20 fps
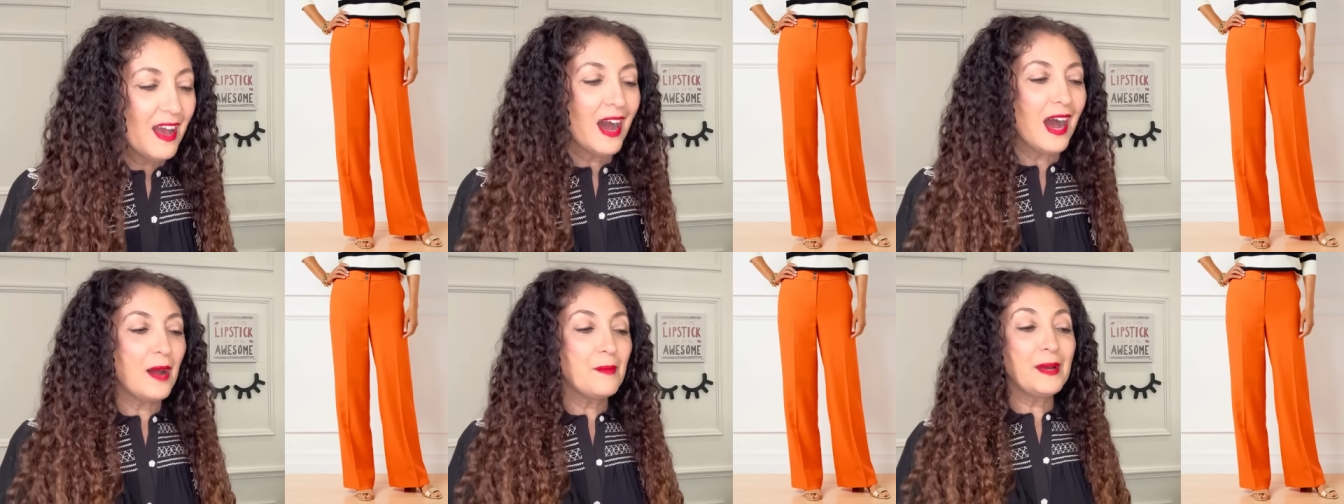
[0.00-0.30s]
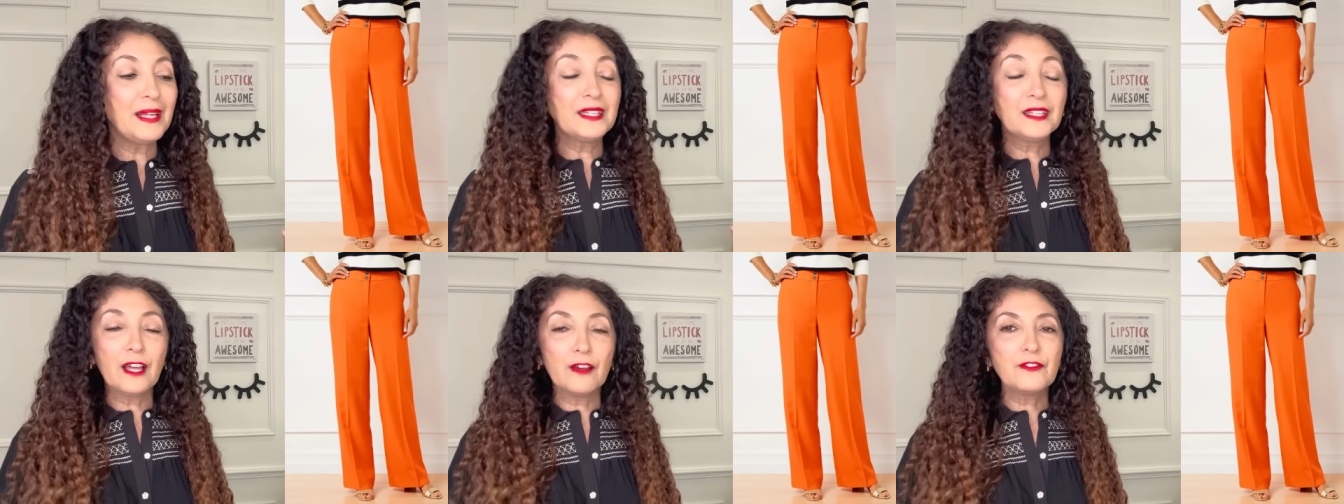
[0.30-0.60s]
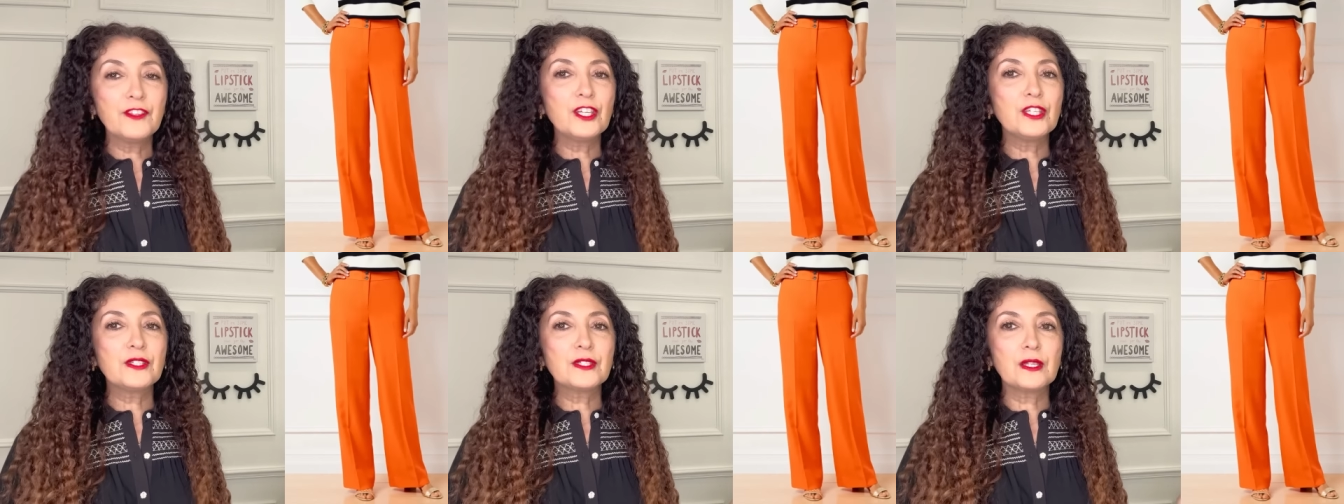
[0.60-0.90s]
Um, I
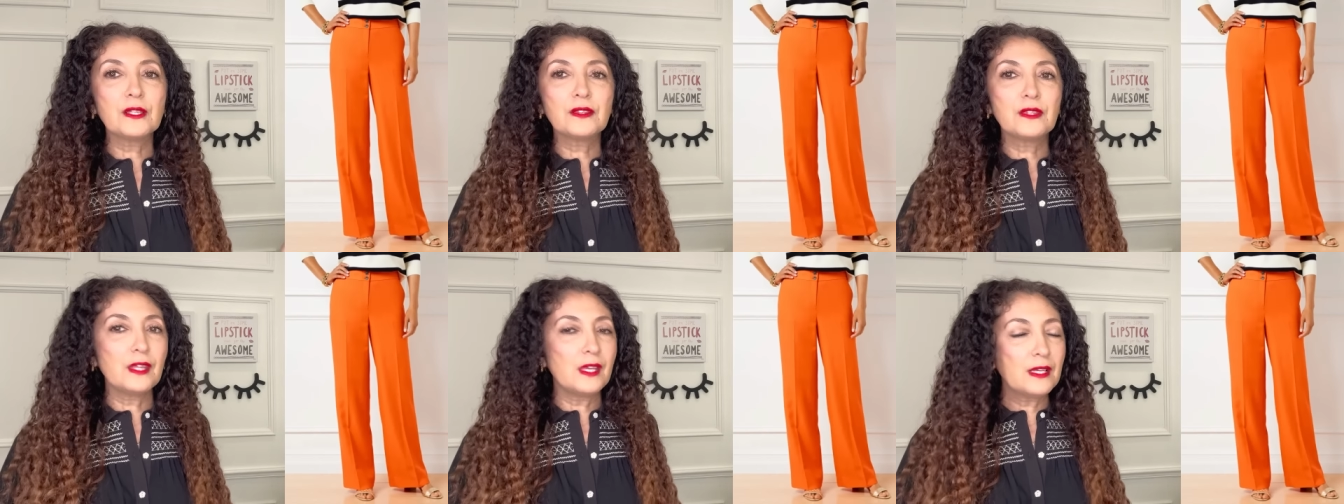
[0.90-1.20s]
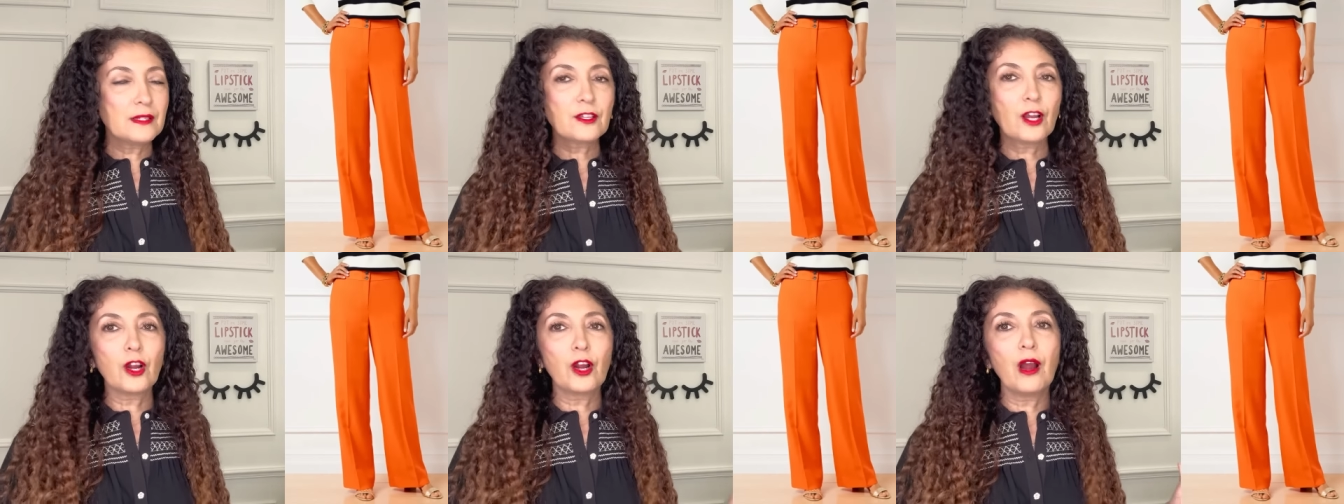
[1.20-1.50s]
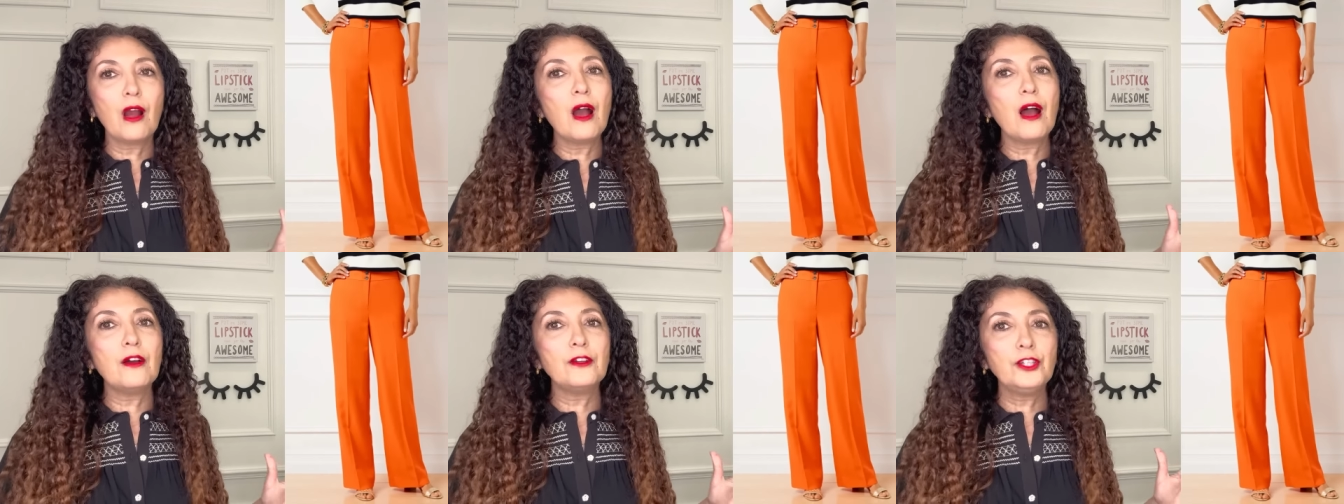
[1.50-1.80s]
love these. These
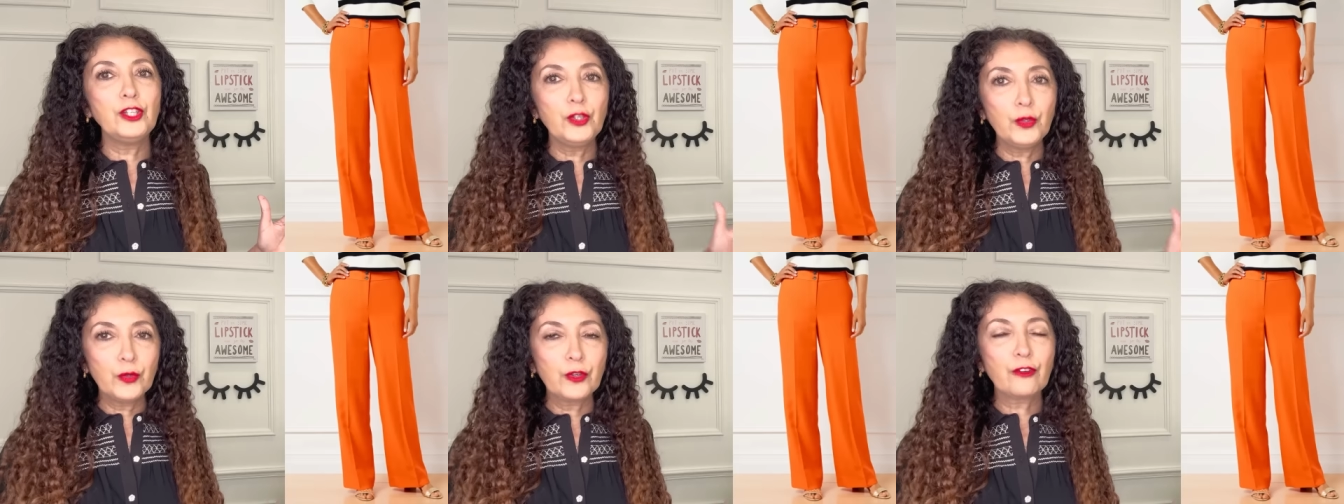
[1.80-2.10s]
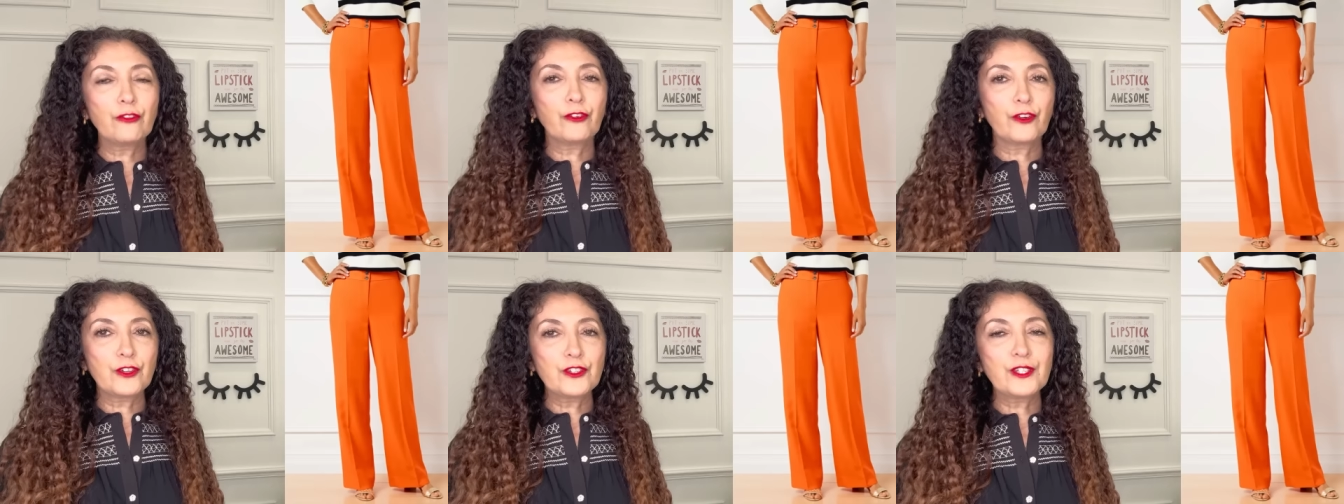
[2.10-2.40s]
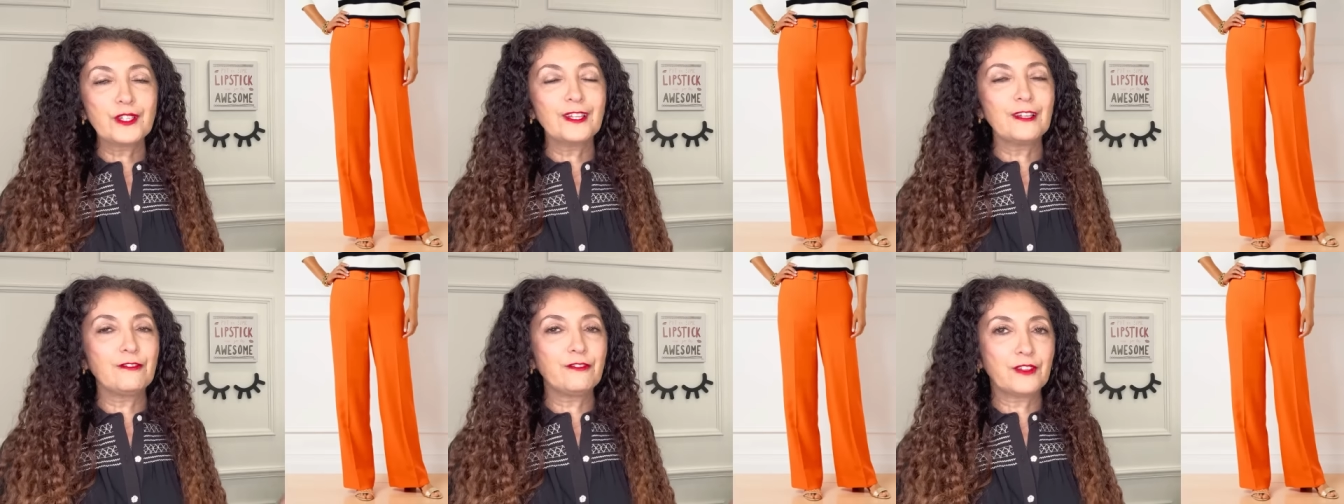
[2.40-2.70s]
are a
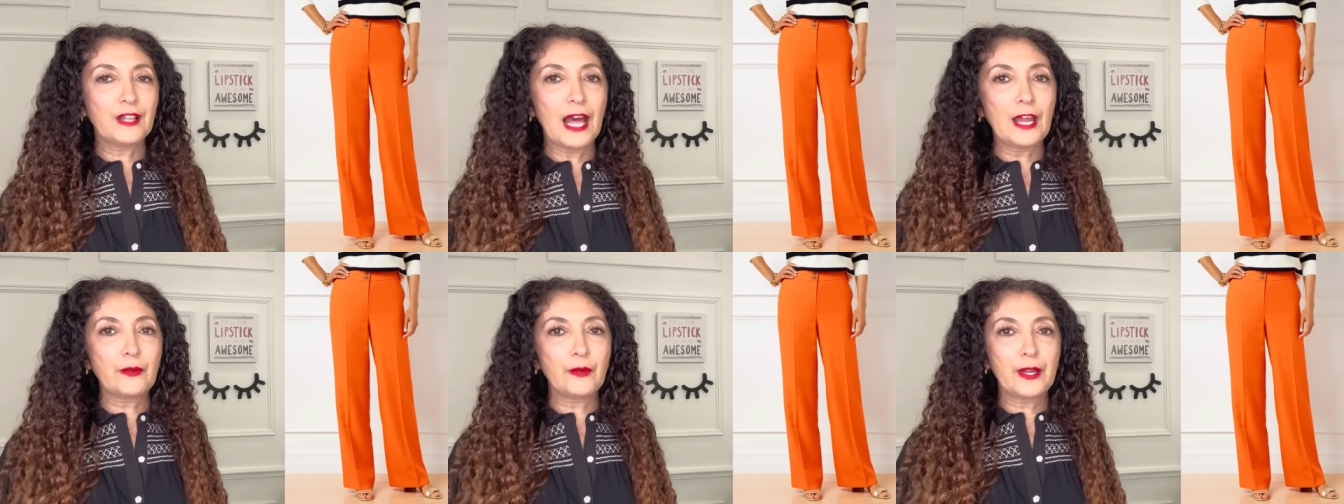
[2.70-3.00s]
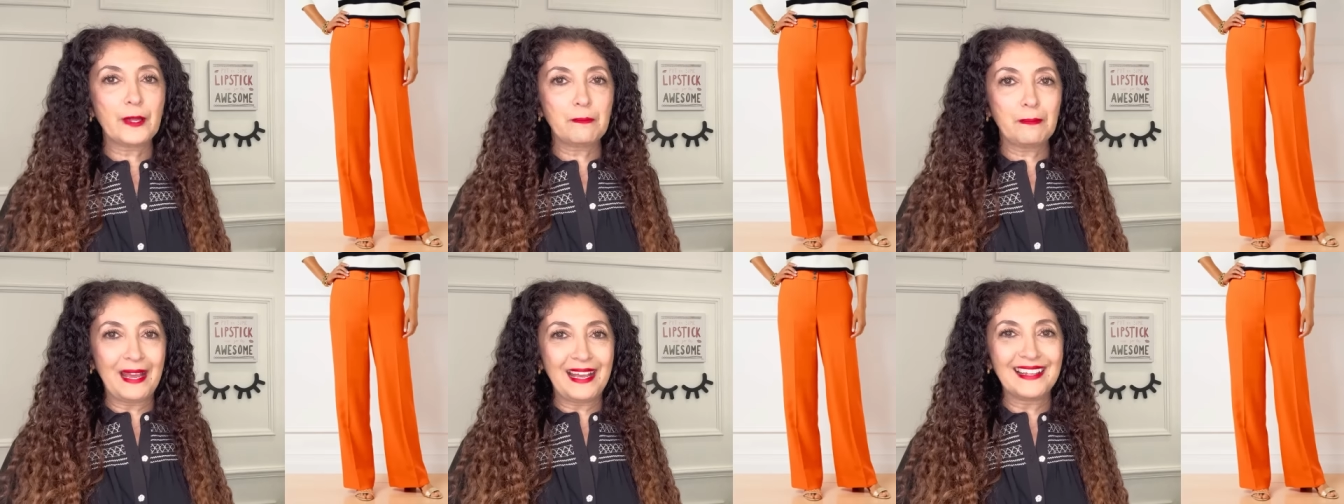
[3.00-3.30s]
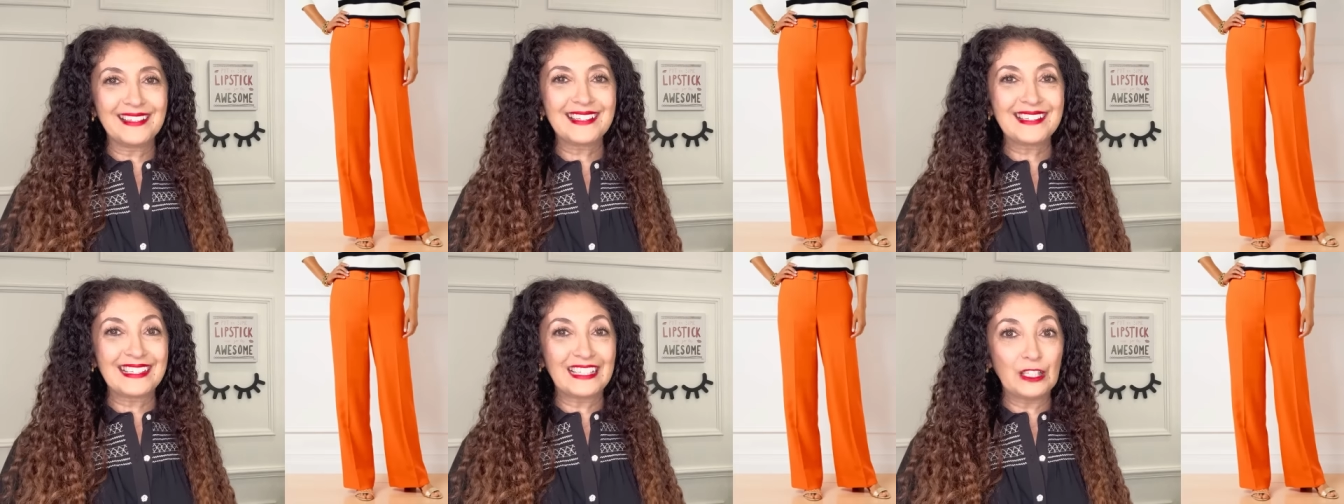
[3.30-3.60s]
universally flattering
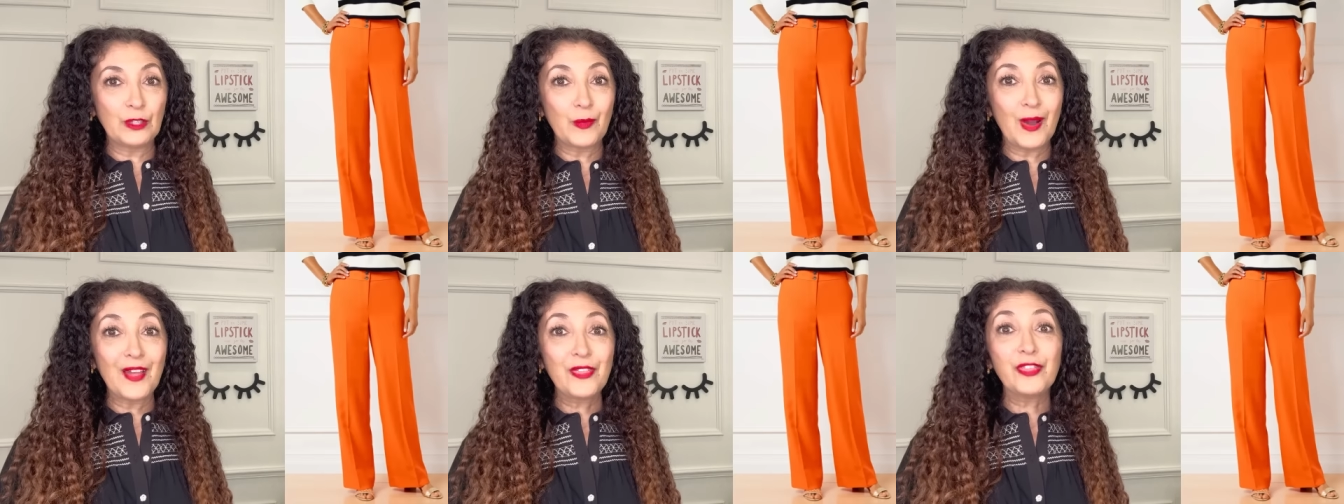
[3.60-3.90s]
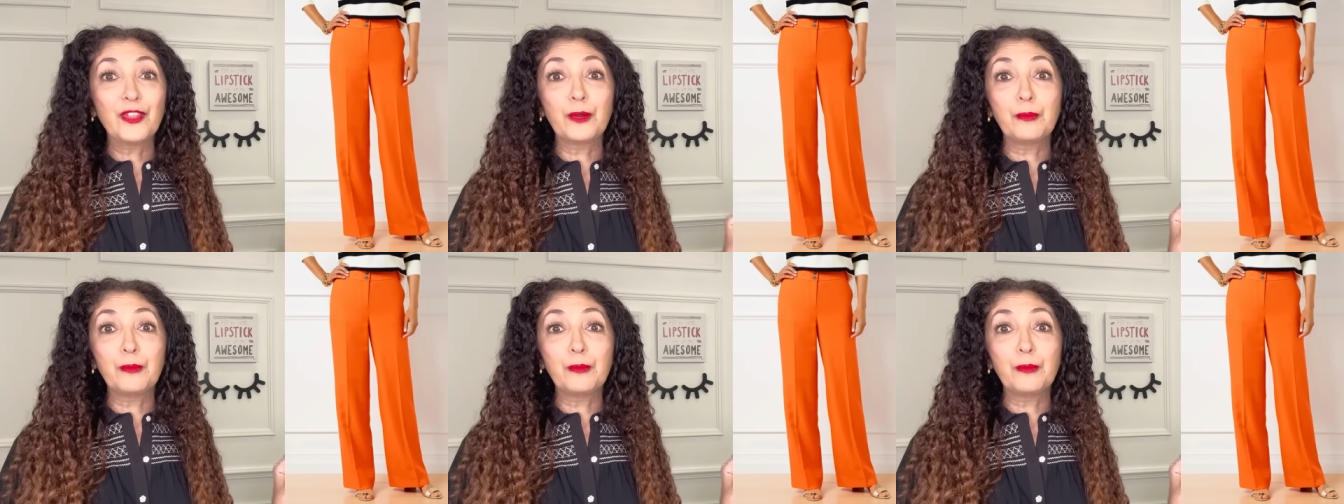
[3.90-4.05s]
pants silhouette.